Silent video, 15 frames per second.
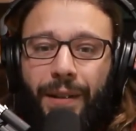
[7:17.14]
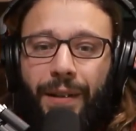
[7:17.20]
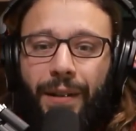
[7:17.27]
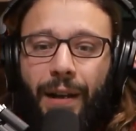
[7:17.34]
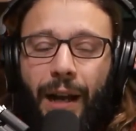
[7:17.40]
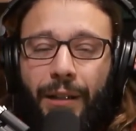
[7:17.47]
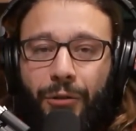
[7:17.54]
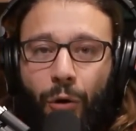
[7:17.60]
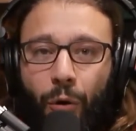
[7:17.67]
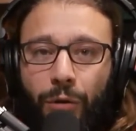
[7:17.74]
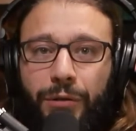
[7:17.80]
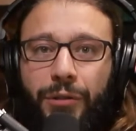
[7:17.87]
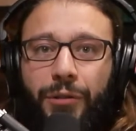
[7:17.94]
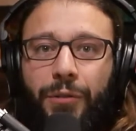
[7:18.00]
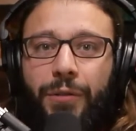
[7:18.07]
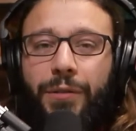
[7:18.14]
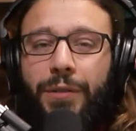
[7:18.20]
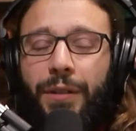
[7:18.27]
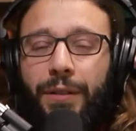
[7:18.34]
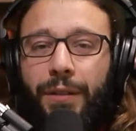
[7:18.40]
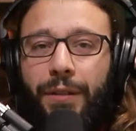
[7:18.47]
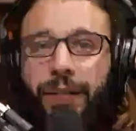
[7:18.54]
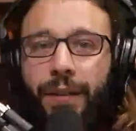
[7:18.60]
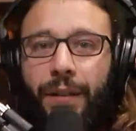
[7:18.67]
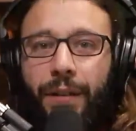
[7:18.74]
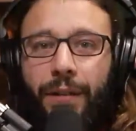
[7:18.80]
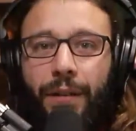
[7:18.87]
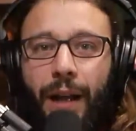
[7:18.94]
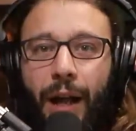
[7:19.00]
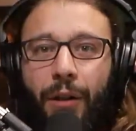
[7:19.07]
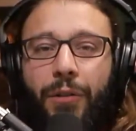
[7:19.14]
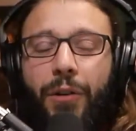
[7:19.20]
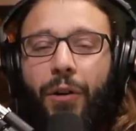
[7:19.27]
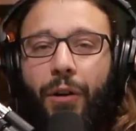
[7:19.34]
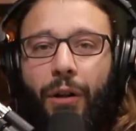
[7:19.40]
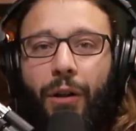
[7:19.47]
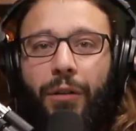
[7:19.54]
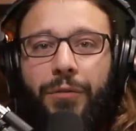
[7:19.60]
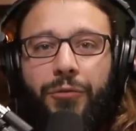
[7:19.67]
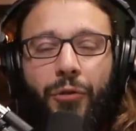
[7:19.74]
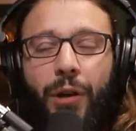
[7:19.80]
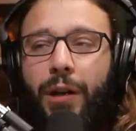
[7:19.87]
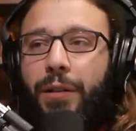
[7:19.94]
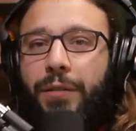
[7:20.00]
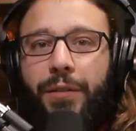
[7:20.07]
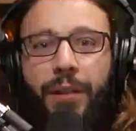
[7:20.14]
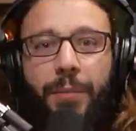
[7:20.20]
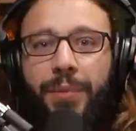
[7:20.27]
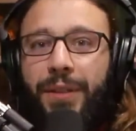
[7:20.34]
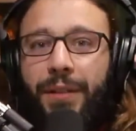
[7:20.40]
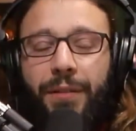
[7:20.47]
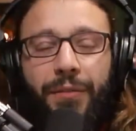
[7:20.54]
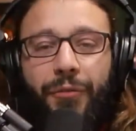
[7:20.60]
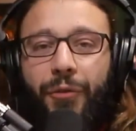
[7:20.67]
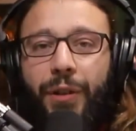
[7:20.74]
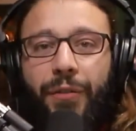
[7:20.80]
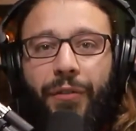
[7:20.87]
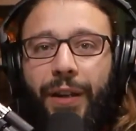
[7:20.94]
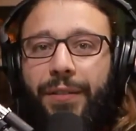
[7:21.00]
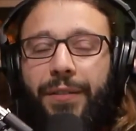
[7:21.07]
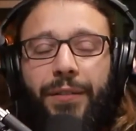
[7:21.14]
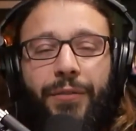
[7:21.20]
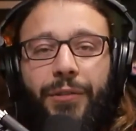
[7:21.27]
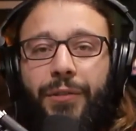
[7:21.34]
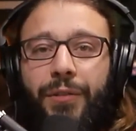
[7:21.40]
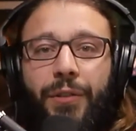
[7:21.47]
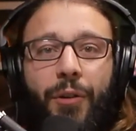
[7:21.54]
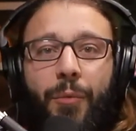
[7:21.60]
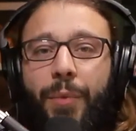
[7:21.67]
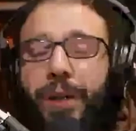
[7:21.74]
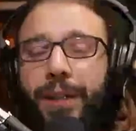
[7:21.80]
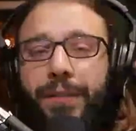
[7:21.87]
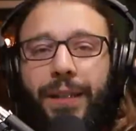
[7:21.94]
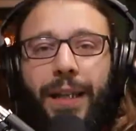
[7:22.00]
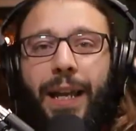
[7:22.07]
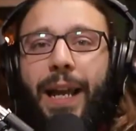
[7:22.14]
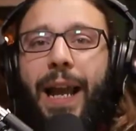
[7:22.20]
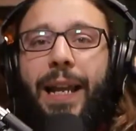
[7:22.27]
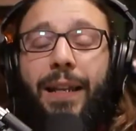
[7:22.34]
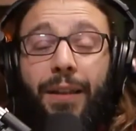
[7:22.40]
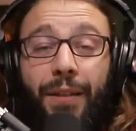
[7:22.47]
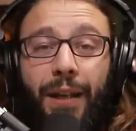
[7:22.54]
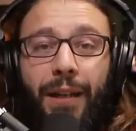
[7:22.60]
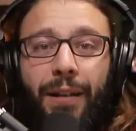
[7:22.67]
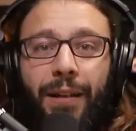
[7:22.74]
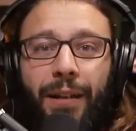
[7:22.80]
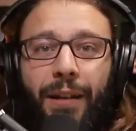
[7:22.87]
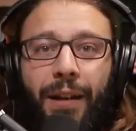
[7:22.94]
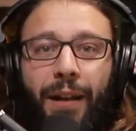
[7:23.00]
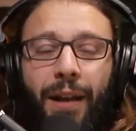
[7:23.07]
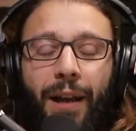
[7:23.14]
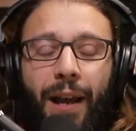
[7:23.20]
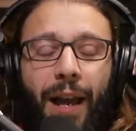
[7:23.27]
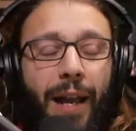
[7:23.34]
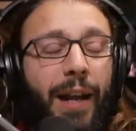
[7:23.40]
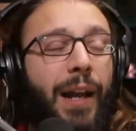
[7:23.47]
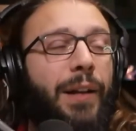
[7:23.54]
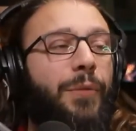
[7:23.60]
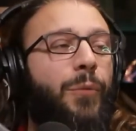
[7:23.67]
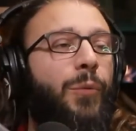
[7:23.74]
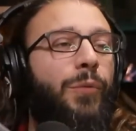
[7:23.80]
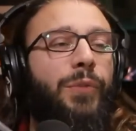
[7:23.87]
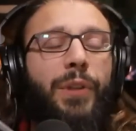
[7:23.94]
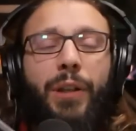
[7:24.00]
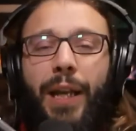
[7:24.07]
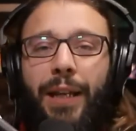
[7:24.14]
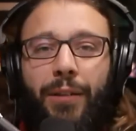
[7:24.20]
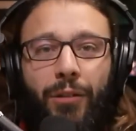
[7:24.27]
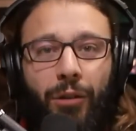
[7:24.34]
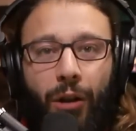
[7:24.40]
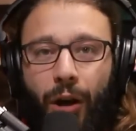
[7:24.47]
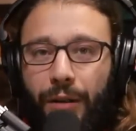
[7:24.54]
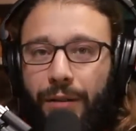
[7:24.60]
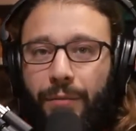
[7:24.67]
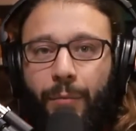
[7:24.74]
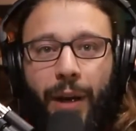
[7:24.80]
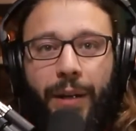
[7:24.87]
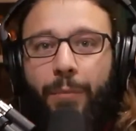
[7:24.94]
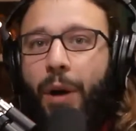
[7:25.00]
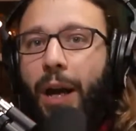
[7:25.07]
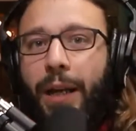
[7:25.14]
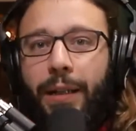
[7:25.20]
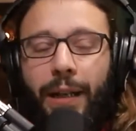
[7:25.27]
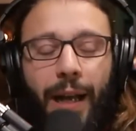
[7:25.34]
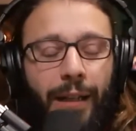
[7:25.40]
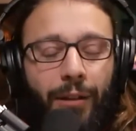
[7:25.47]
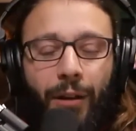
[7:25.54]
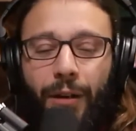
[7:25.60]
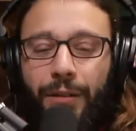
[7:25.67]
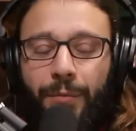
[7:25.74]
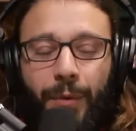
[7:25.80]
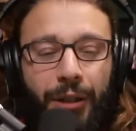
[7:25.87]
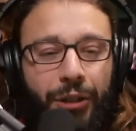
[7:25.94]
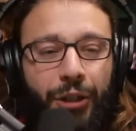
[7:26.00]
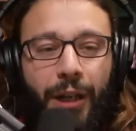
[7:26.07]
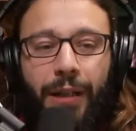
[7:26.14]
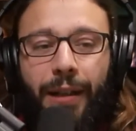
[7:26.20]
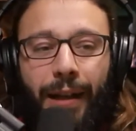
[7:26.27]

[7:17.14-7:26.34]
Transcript: I told you this is an alcohol, drug, substance-free festival. There's nobody's taking anything. And I, like, lost my mind. I lost my shit.